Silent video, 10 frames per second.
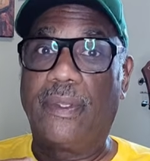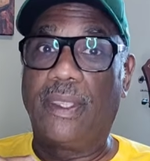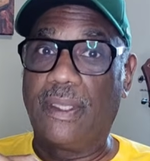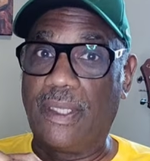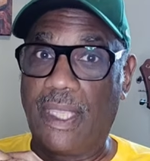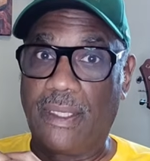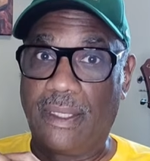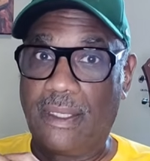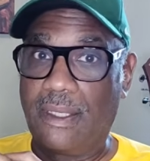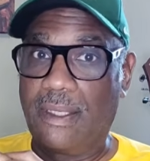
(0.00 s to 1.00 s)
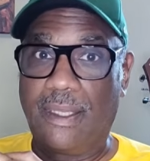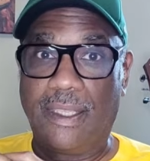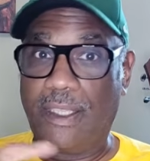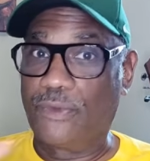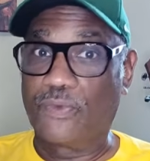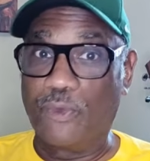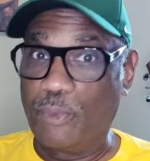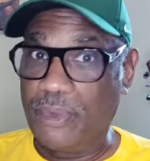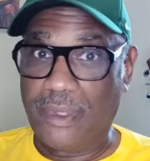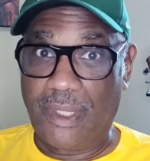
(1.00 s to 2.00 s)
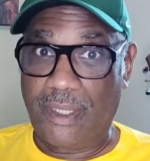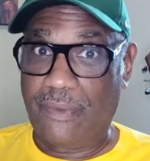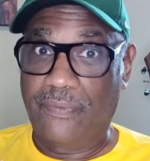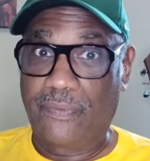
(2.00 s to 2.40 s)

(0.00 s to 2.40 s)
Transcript: Again, it's Rupert Neve.